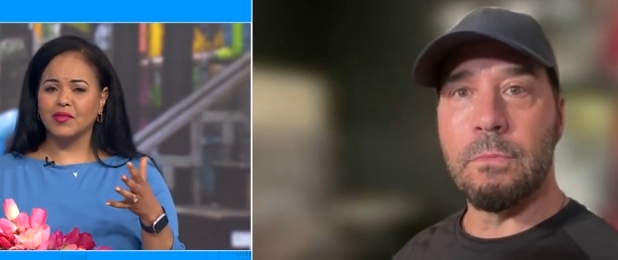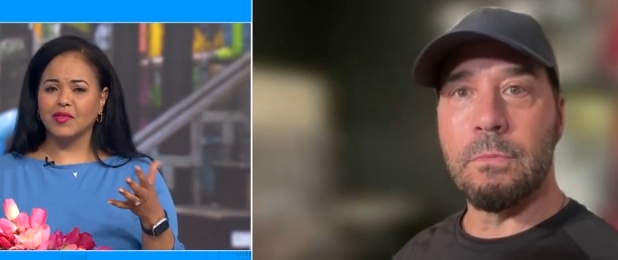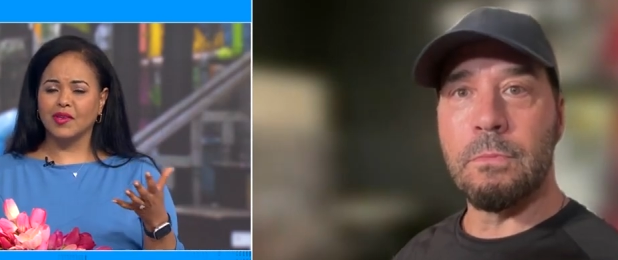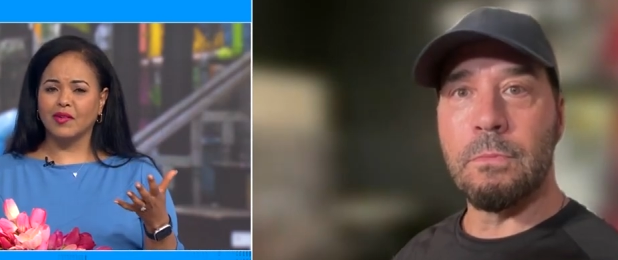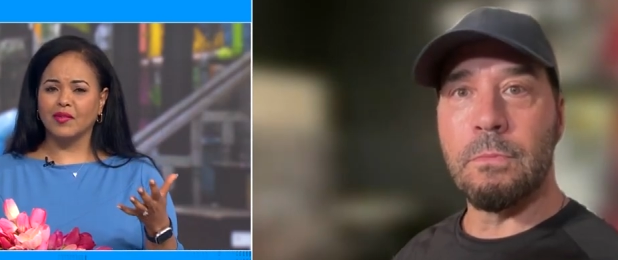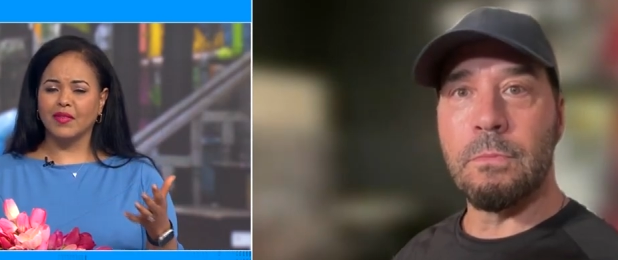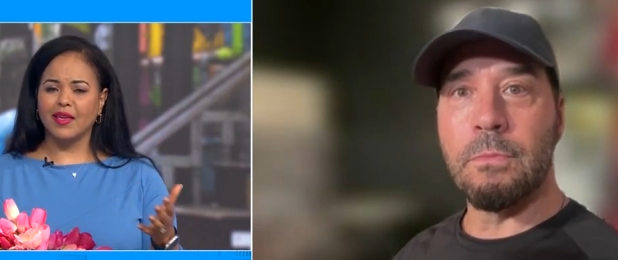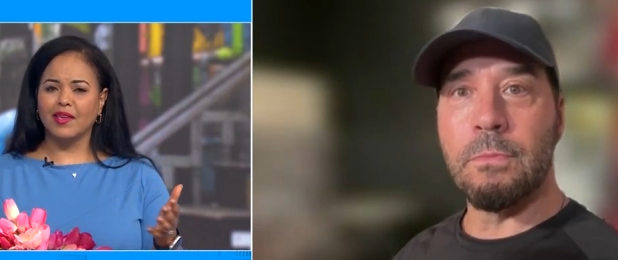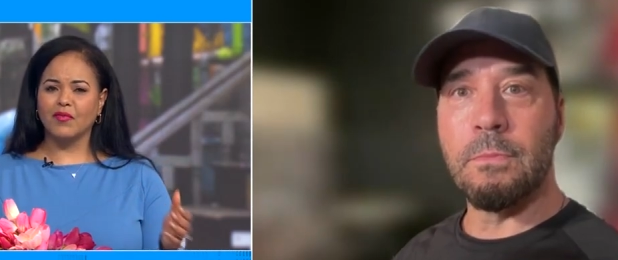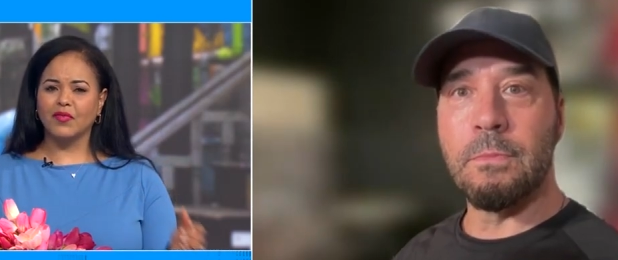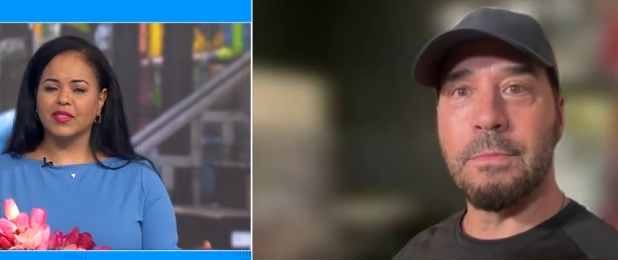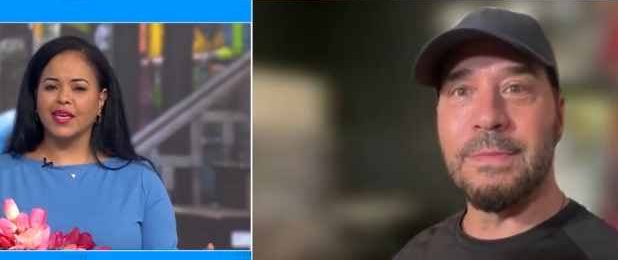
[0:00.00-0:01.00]
Speaker 1: So thank
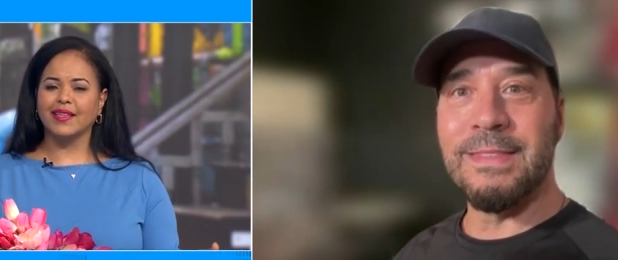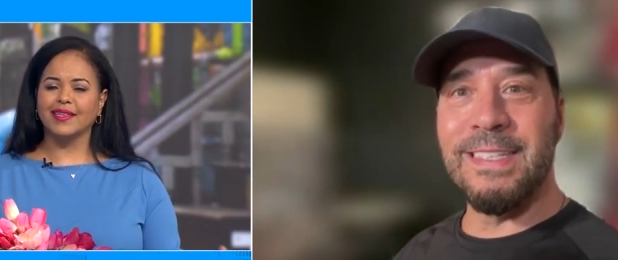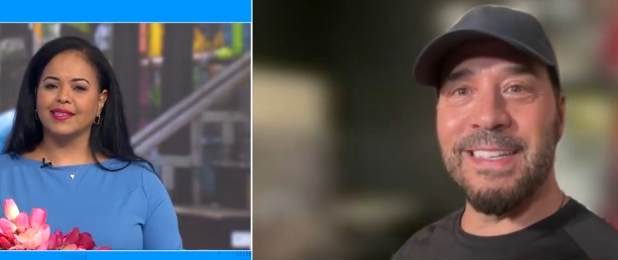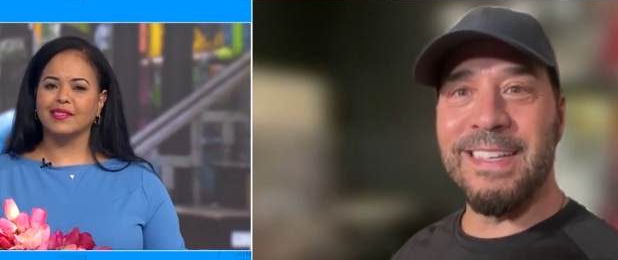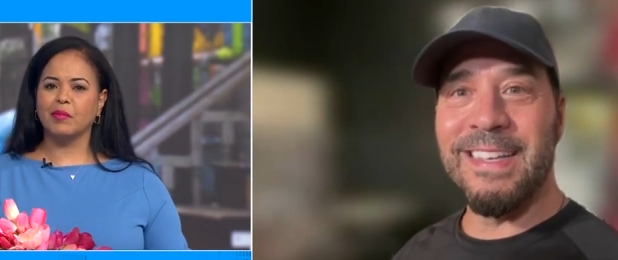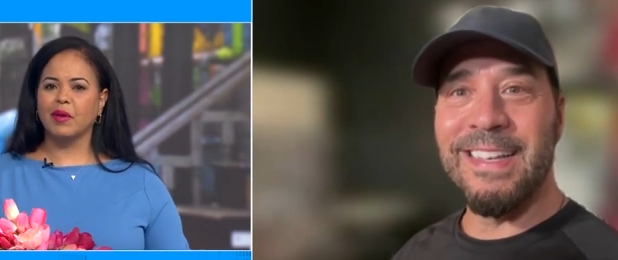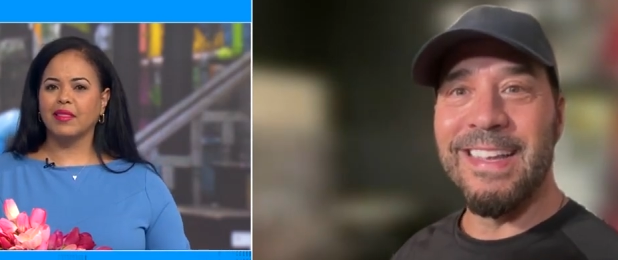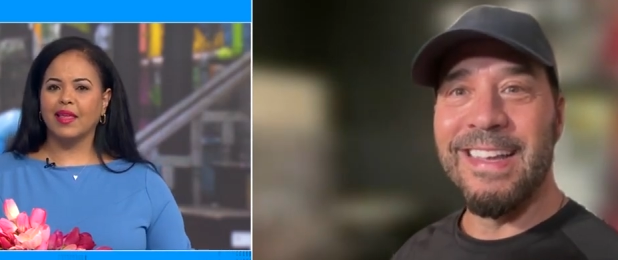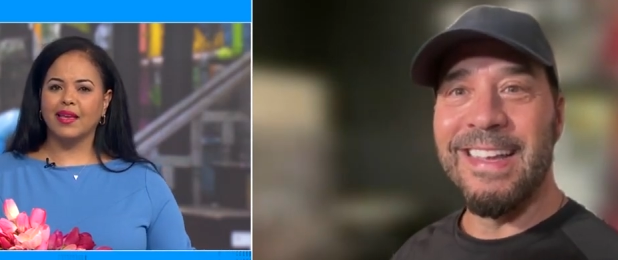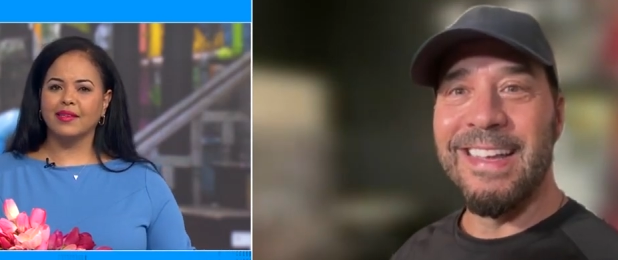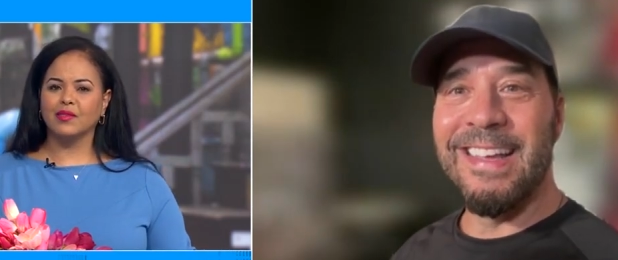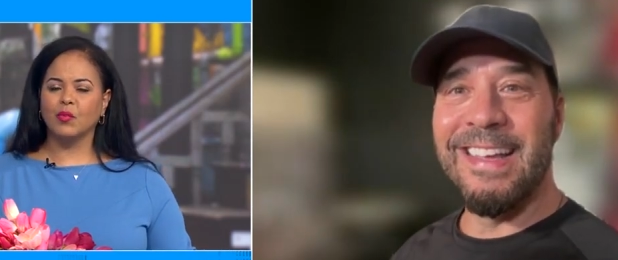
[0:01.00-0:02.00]
you for telling us about
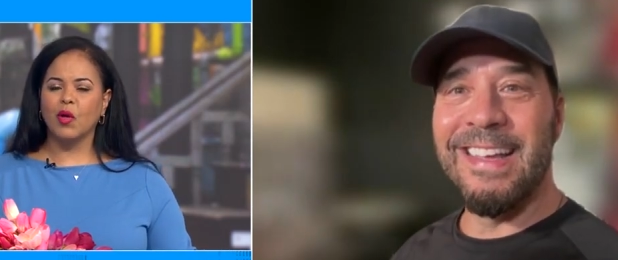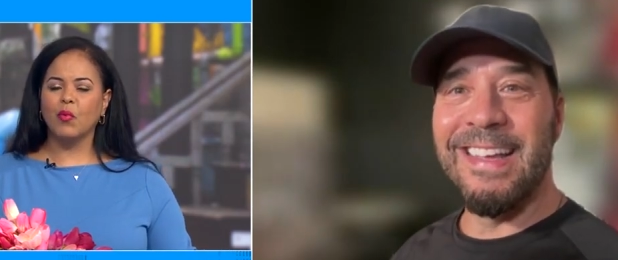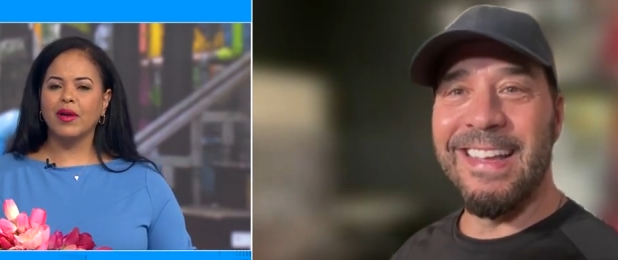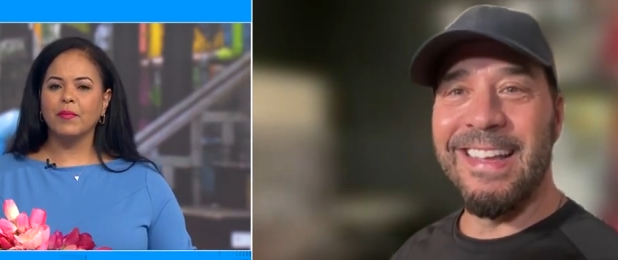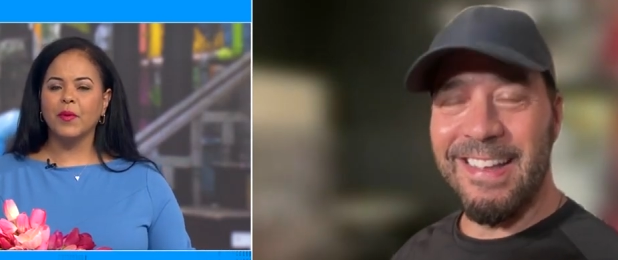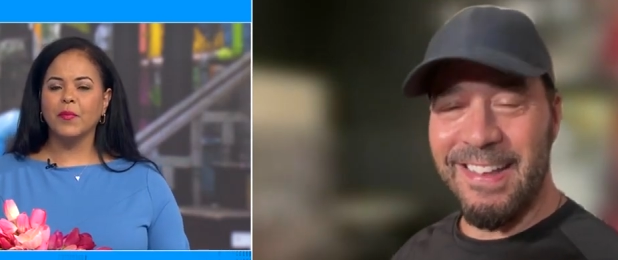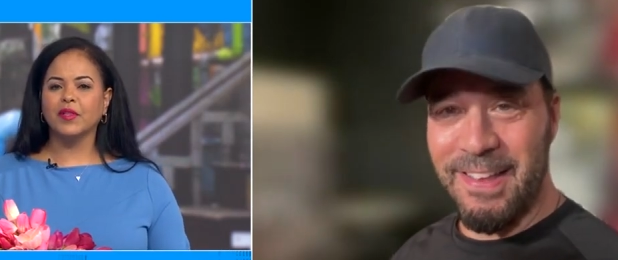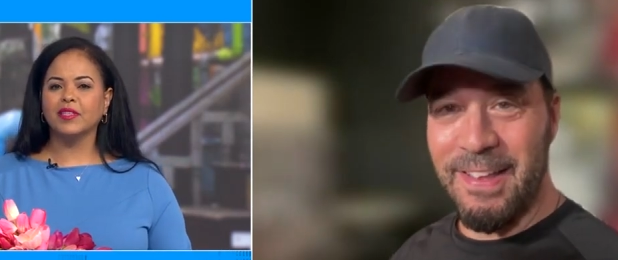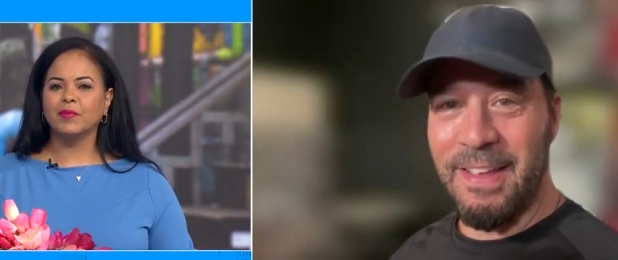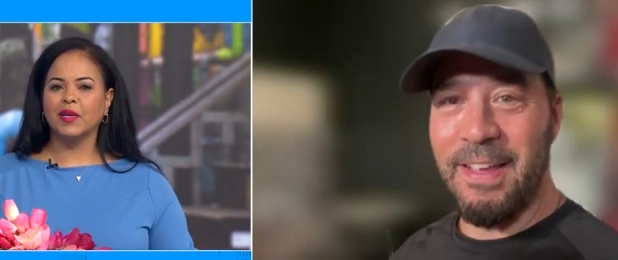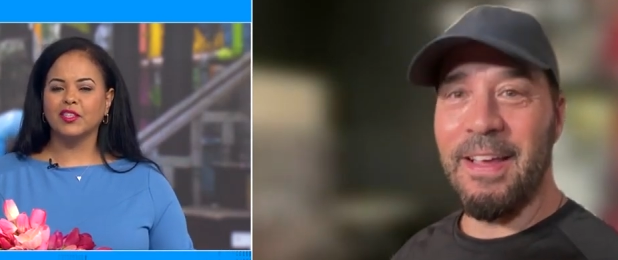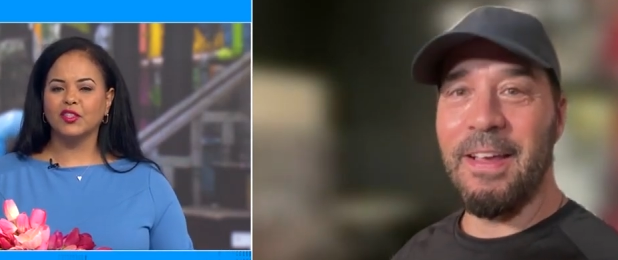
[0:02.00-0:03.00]
that as well. What can people
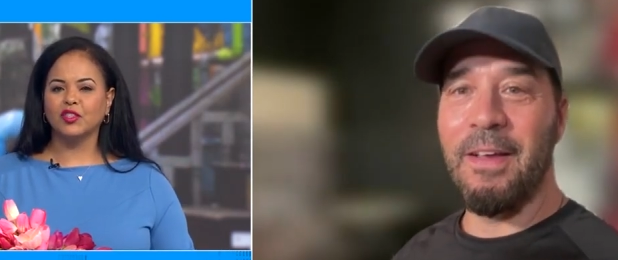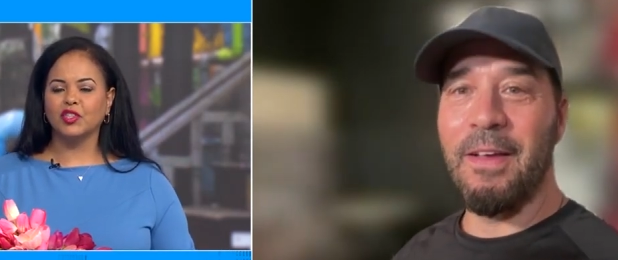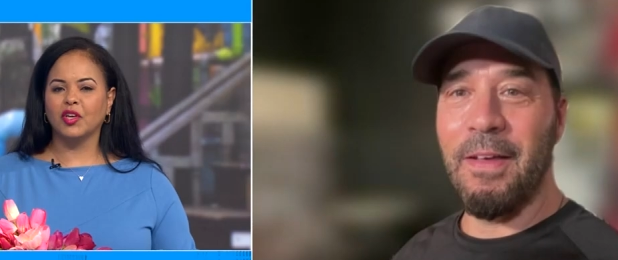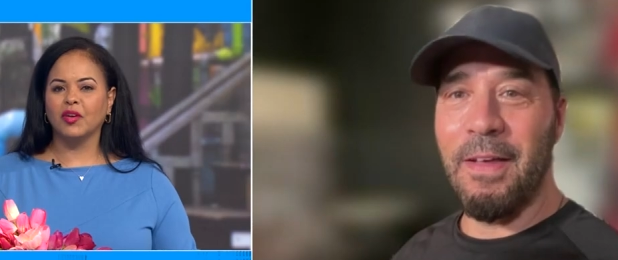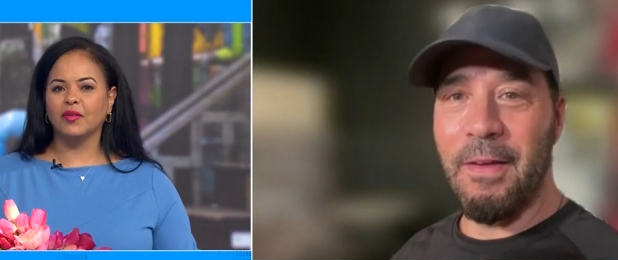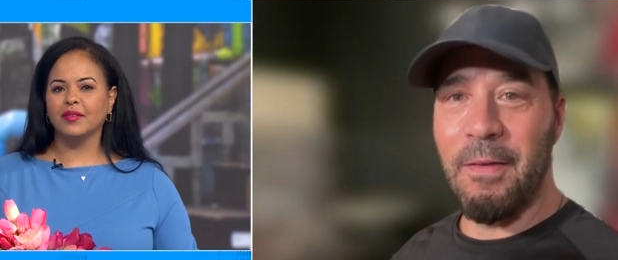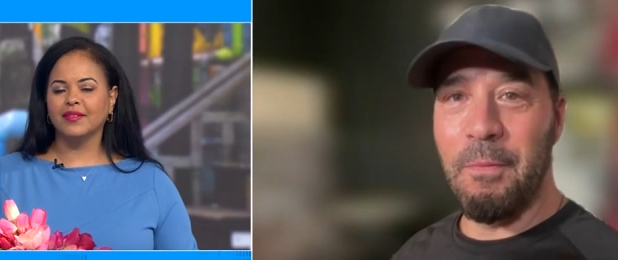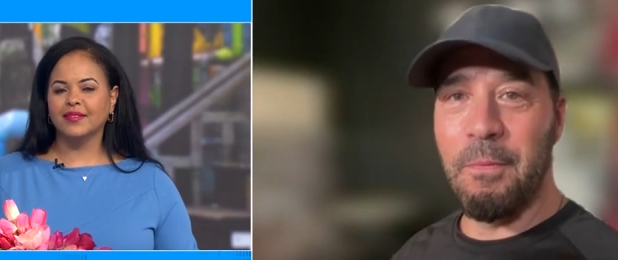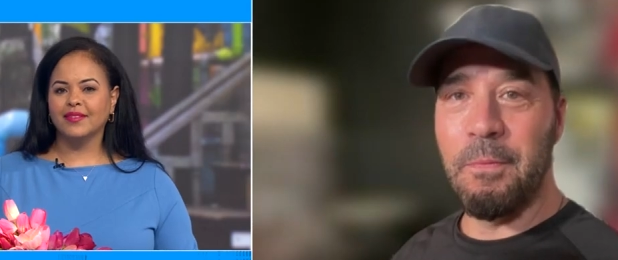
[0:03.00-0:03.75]
expect at the show?